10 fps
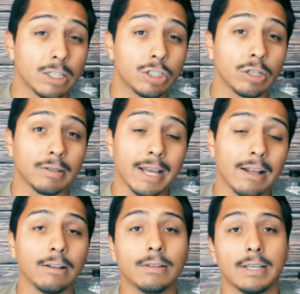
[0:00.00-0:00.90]

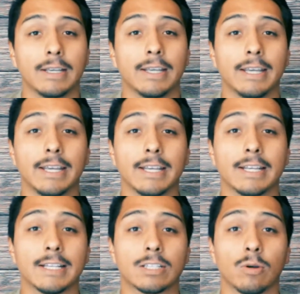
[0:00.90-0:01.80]
Jalel
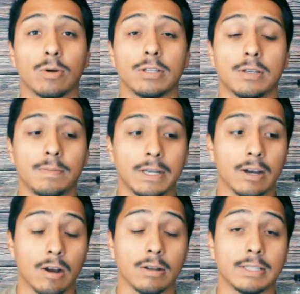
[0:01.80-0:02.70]
is going to be
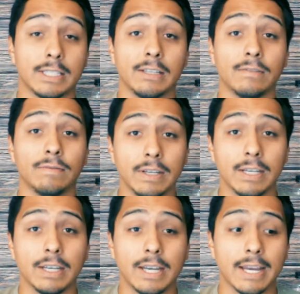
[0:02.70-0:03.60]
on
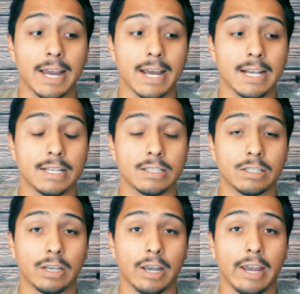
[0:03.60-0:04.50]
TV. He
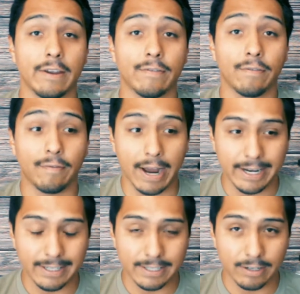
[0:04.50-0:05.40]
has a
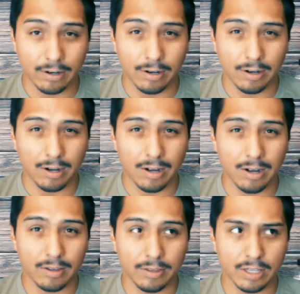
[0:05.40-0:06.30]
fight
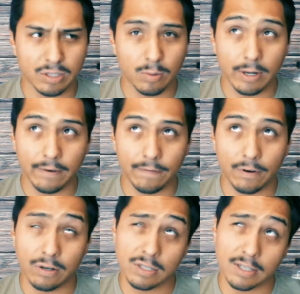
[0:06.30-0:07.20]
on the
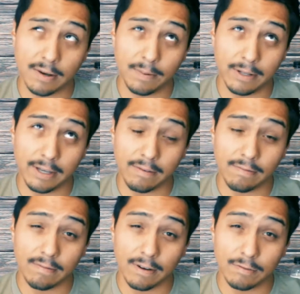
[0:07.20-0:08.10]
21st, I believe,
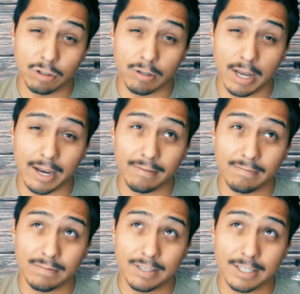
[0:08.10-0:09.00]
of July
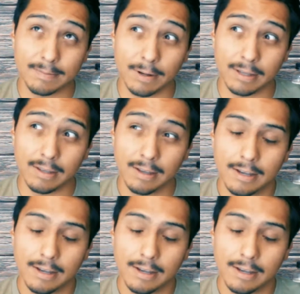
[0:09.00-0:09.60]
this month.